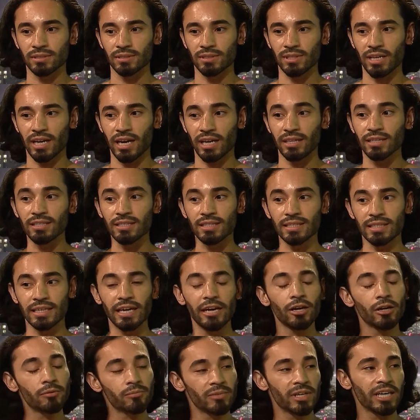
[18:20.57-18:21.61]
kind of
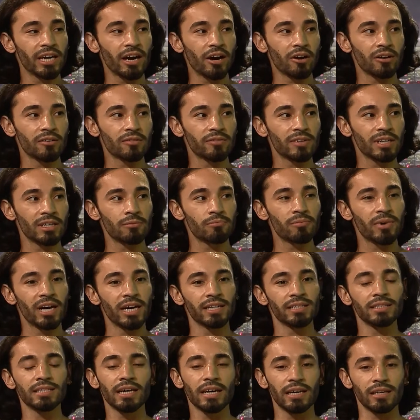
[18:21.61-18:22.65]
scare me out of it by
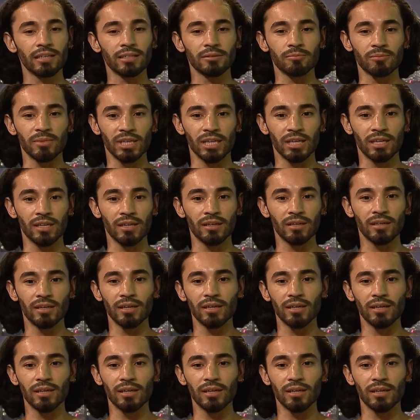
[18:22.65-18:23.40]
telling me